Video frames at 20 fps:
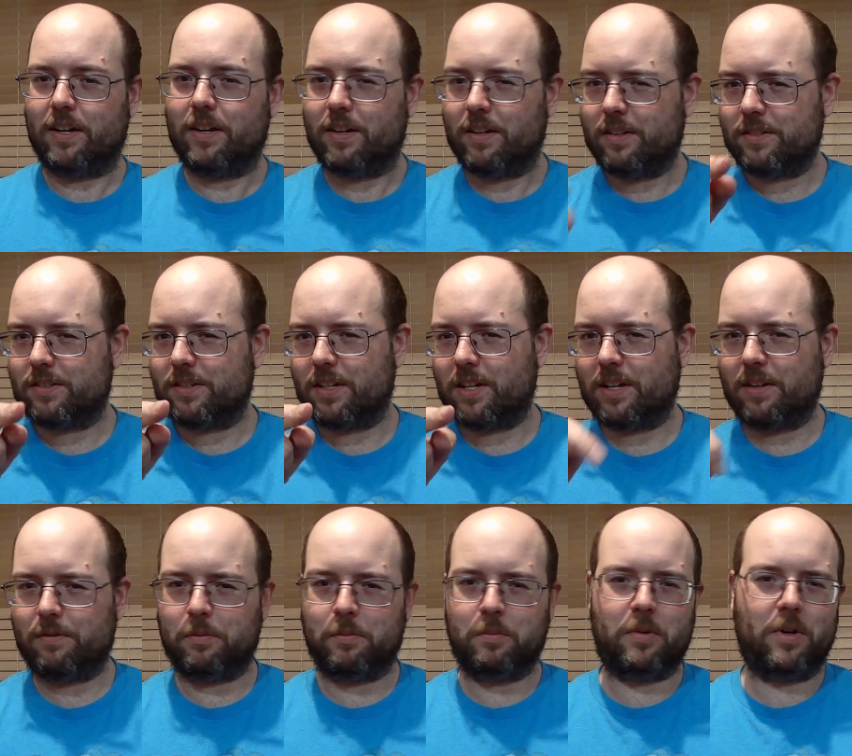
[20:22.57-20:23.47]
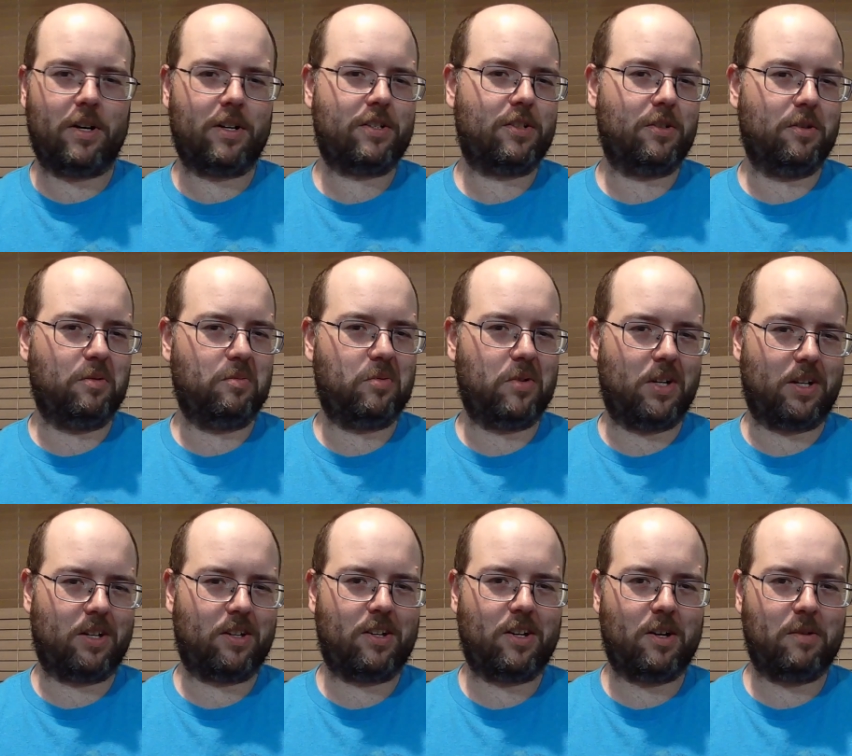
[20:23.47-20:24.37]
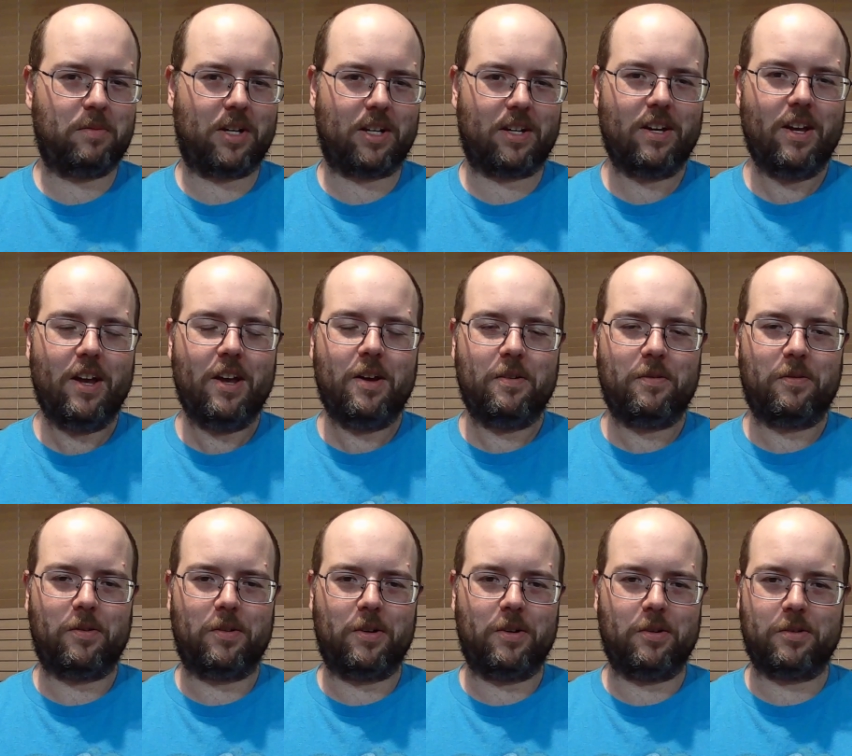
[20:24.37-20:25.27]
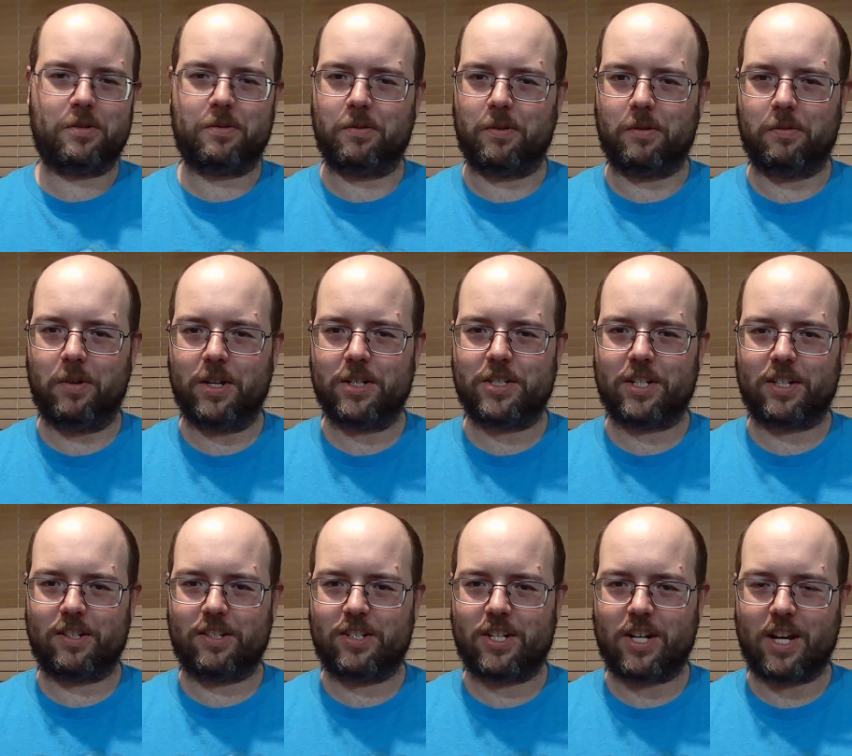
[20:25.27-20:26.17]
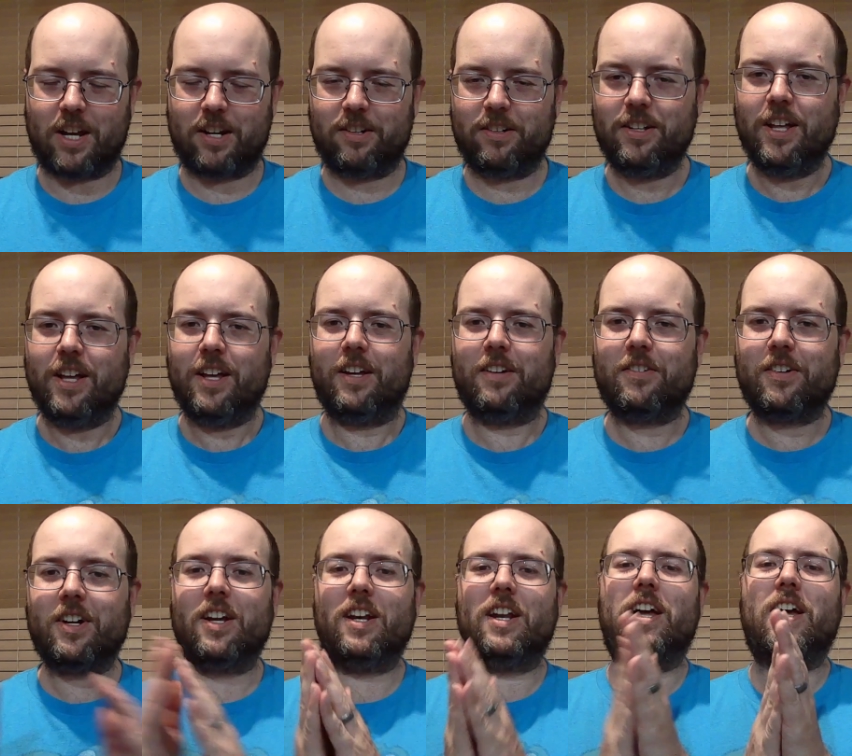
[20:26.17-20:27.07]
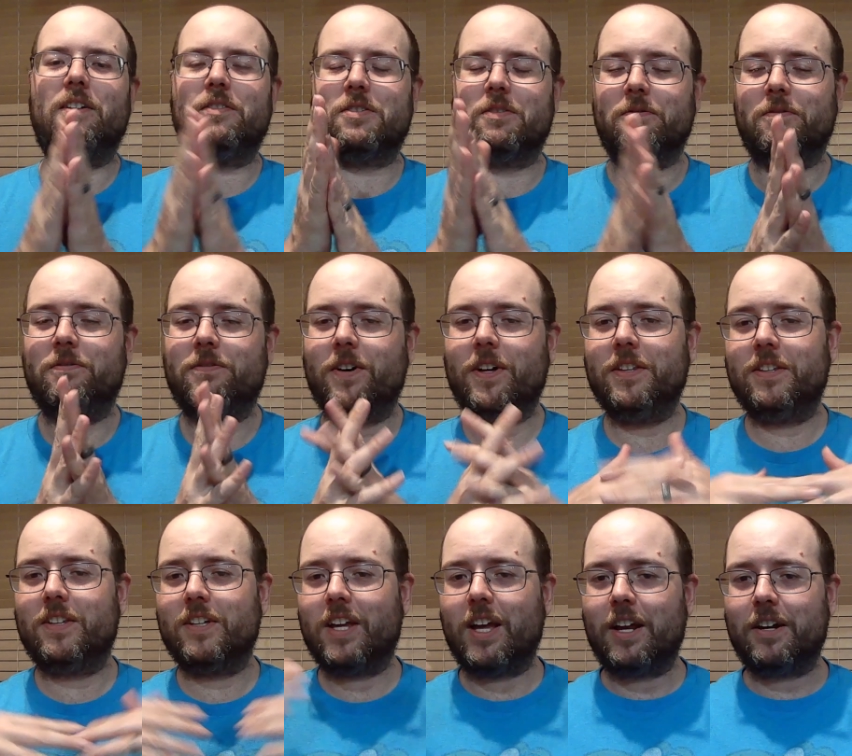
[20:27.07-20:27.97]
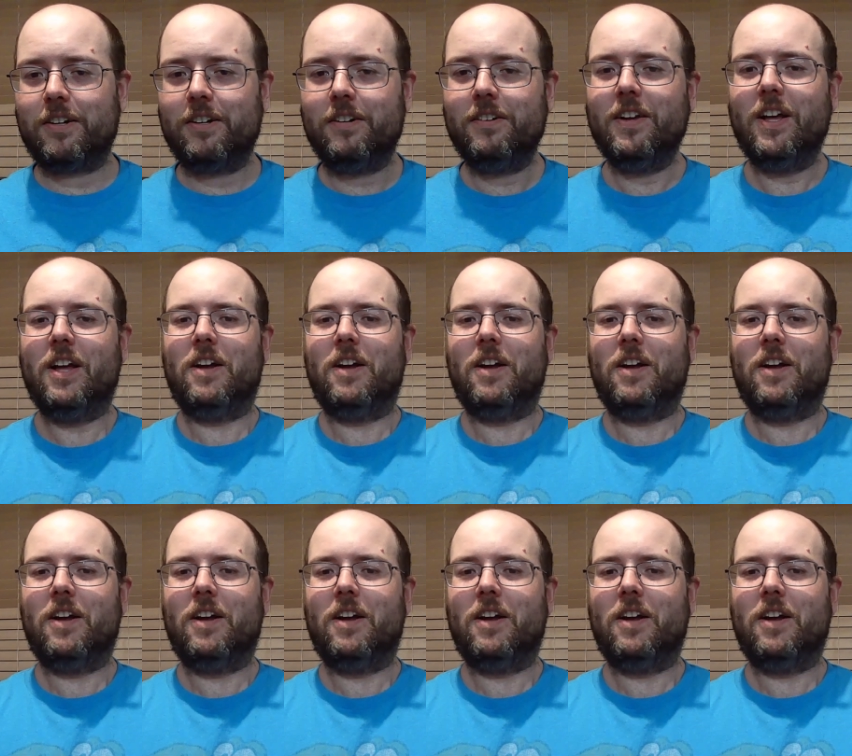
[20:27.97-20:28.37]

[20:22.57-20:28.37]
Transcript: Also have a box opening coming for those who are watching the channel. We're going to have some fun together.